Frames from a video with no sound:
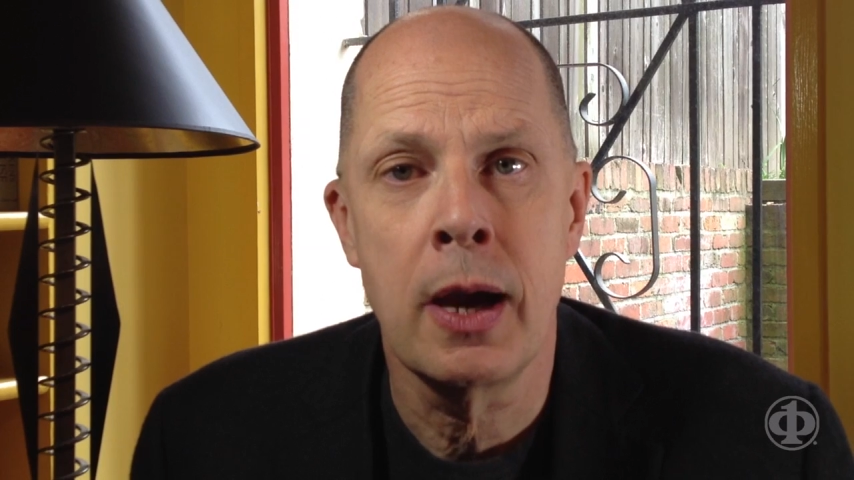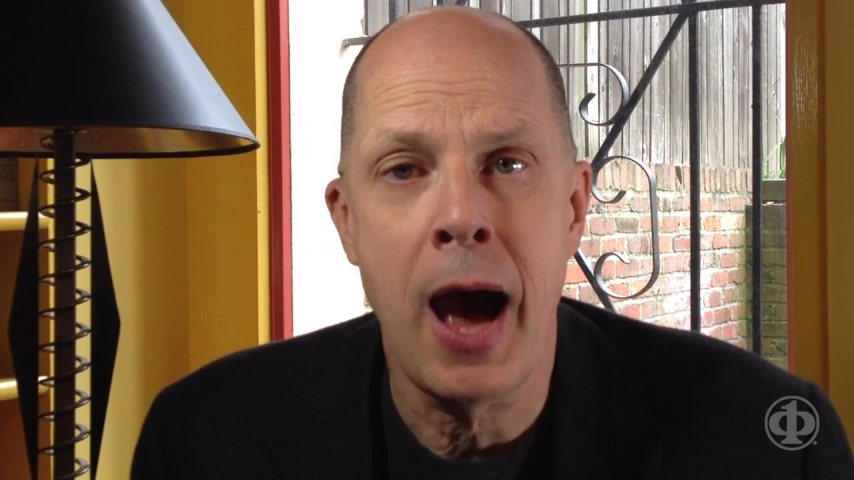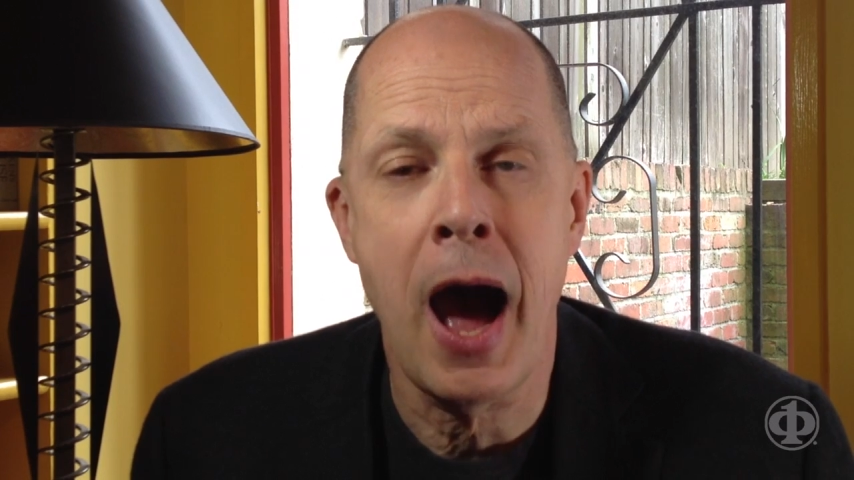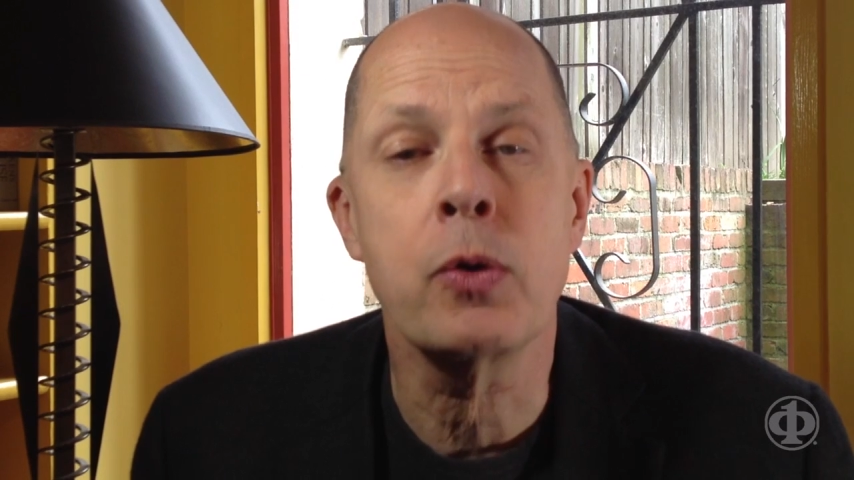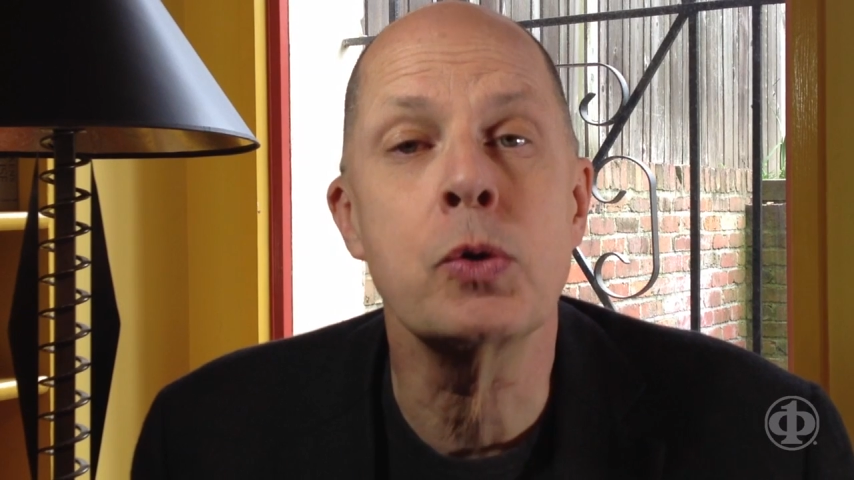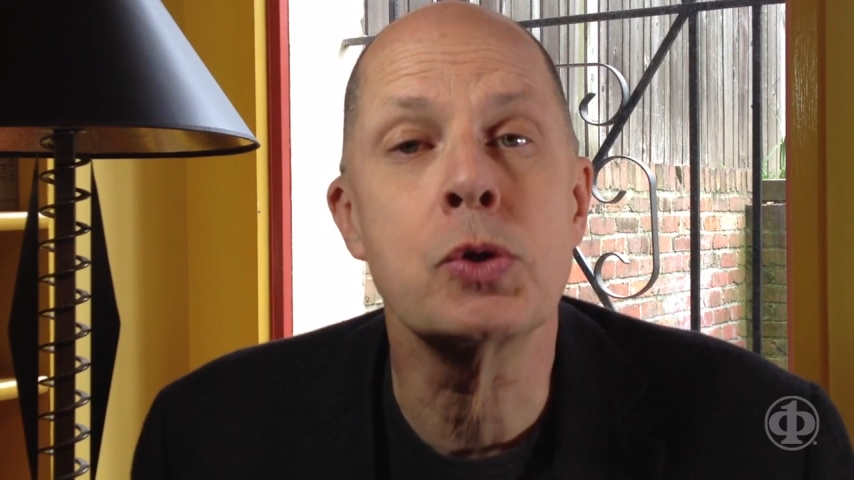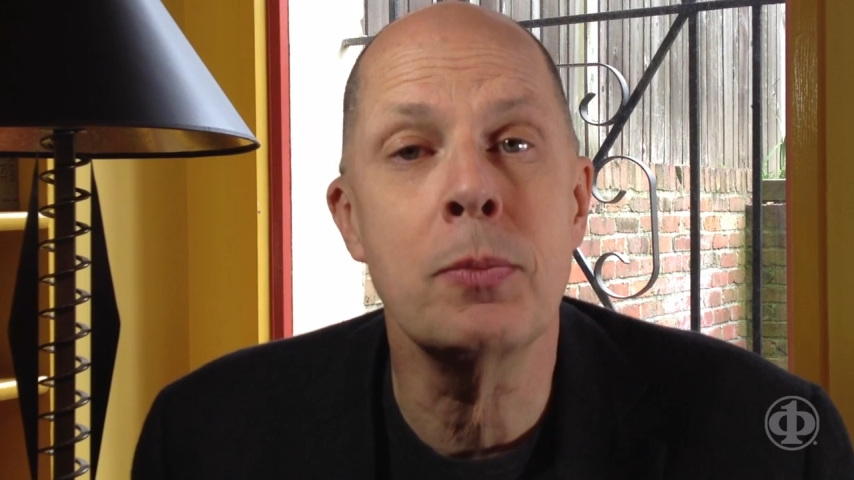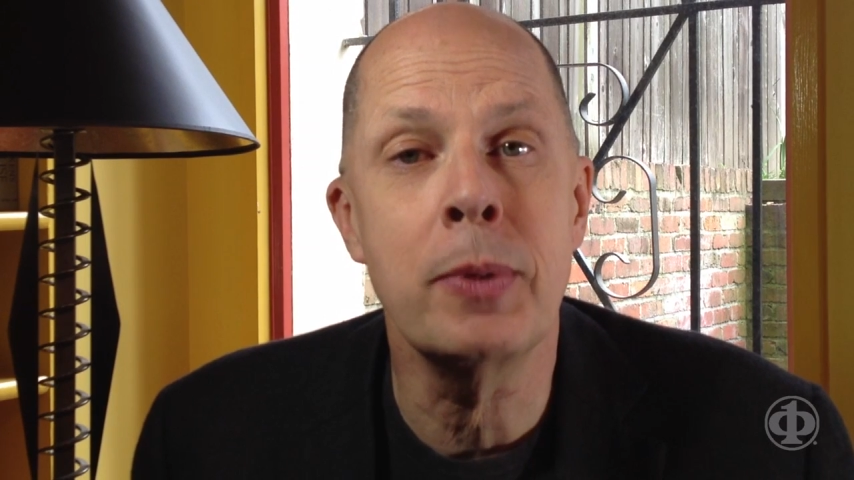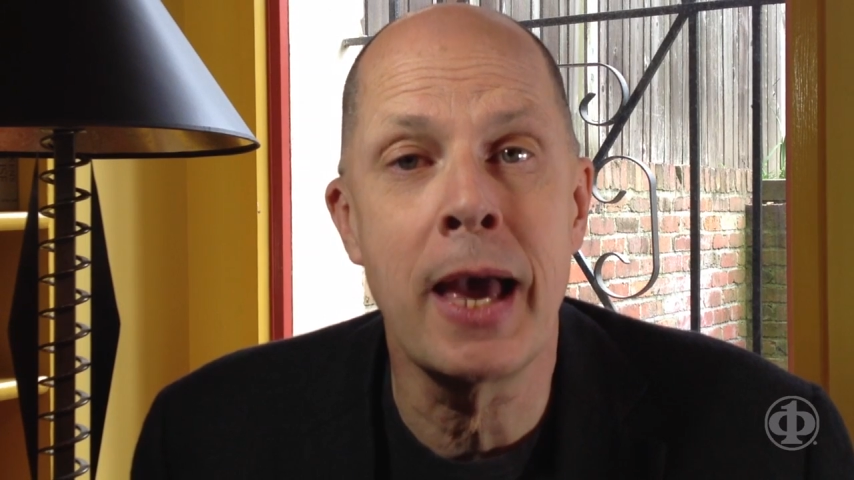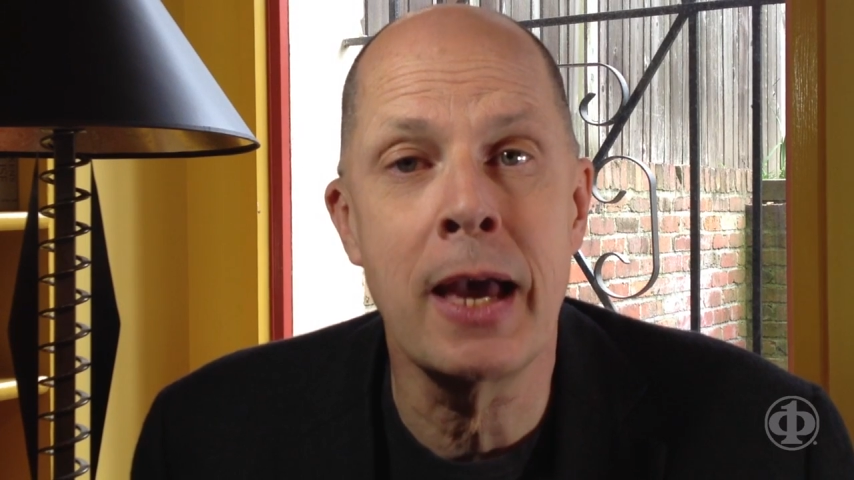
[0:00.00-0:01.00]
how you
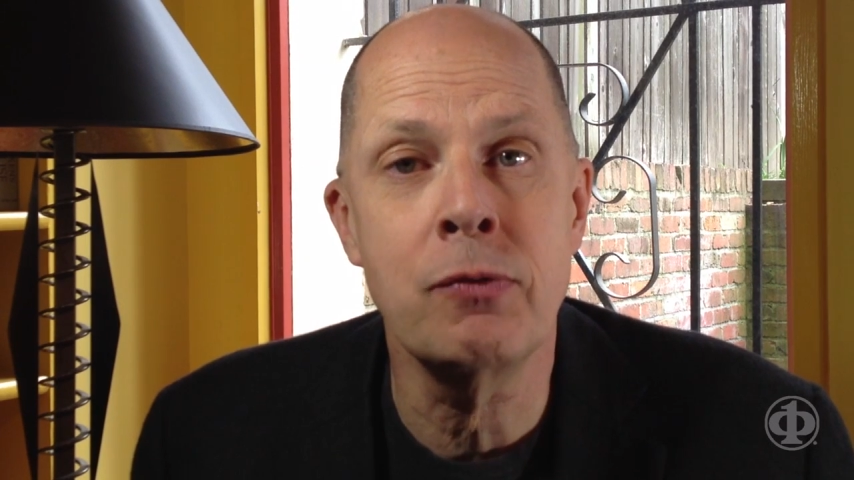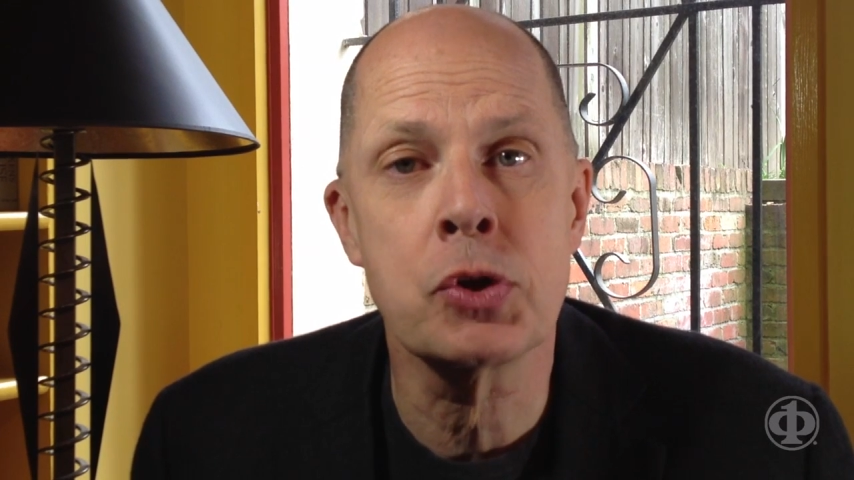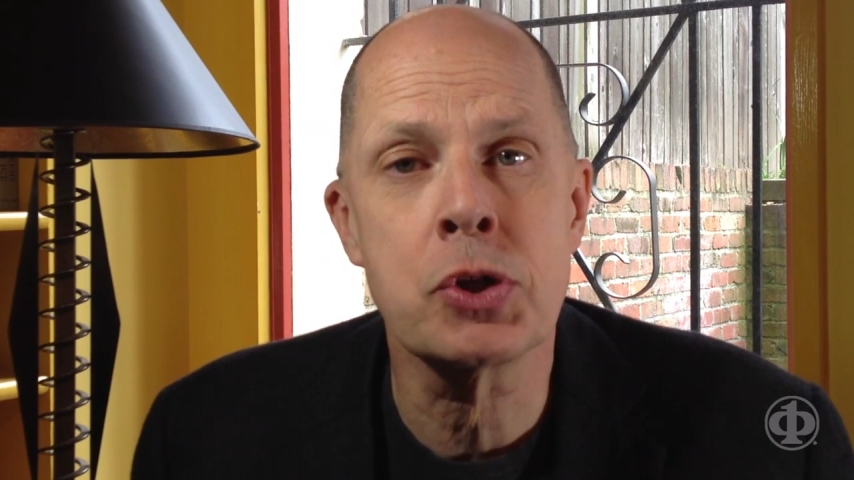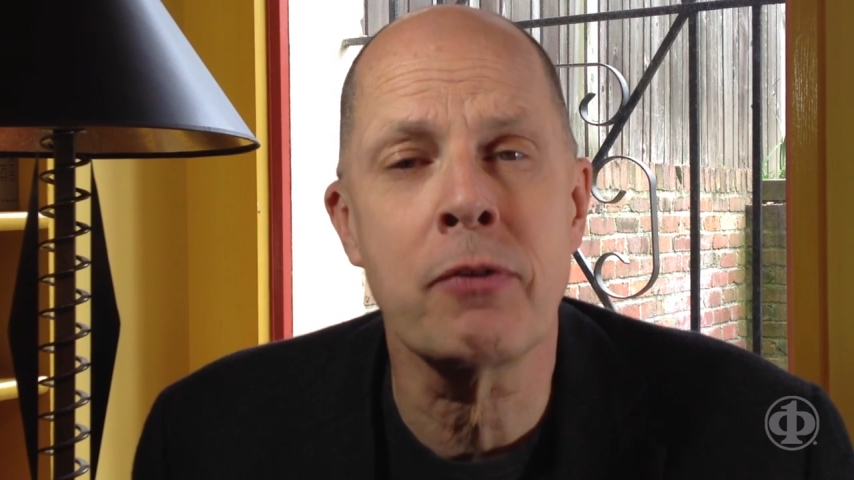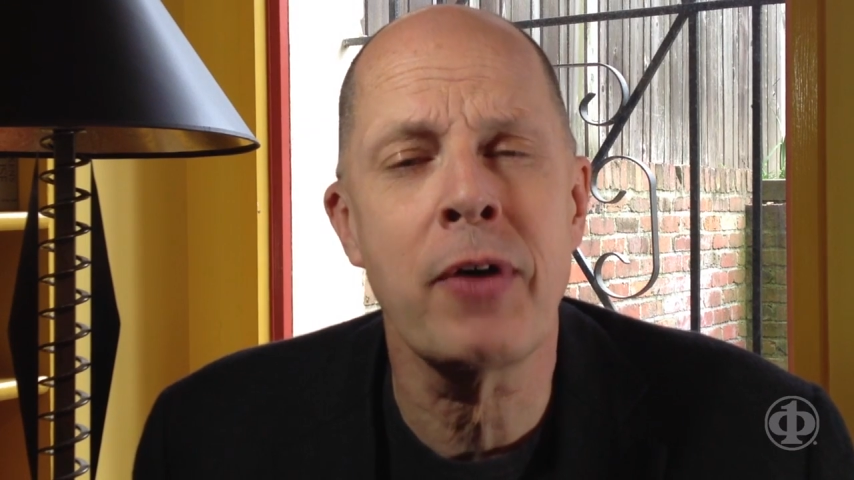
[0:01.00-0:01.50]
should behave yourself,